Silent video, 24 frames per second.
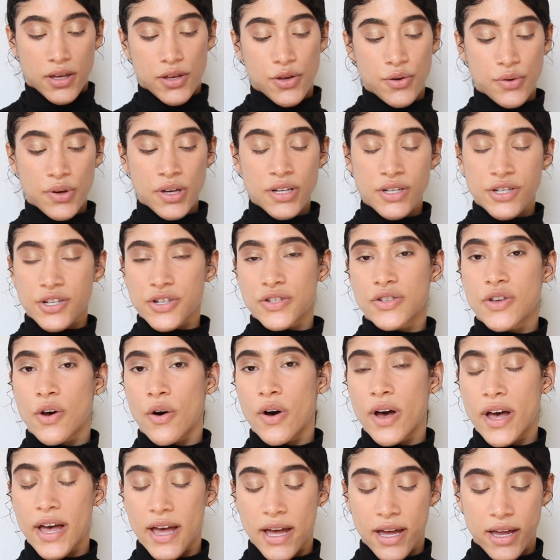You can just go
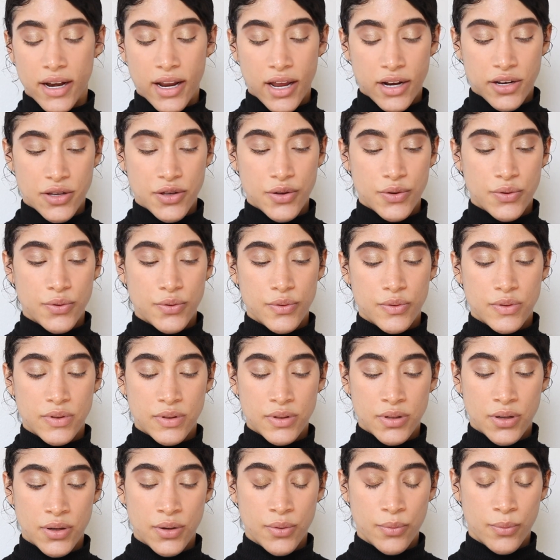ahead and
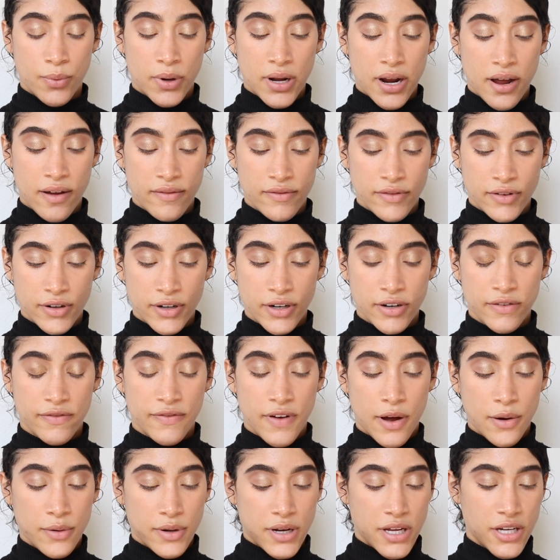use whatever
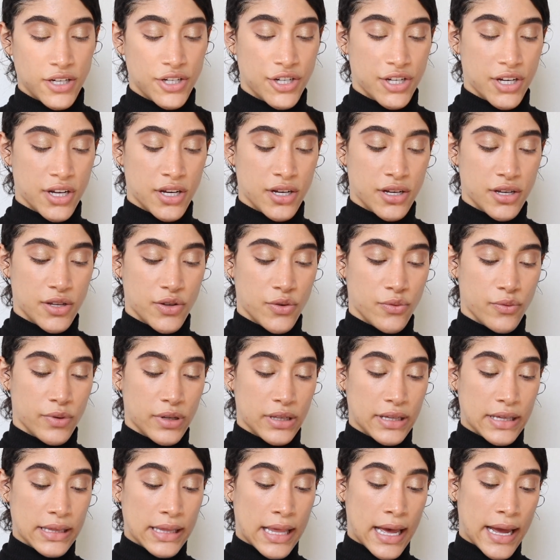foundation you
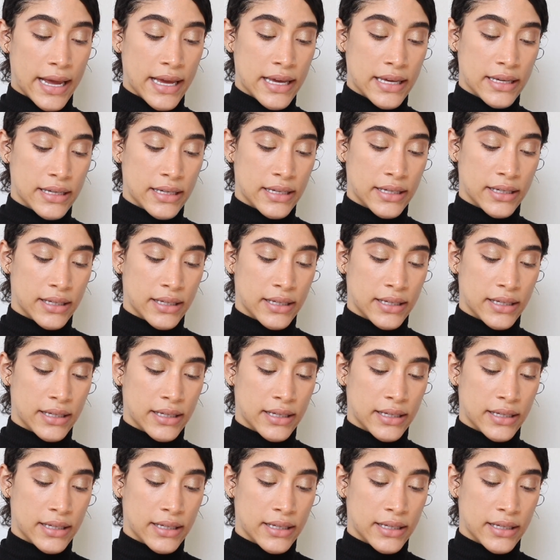really like.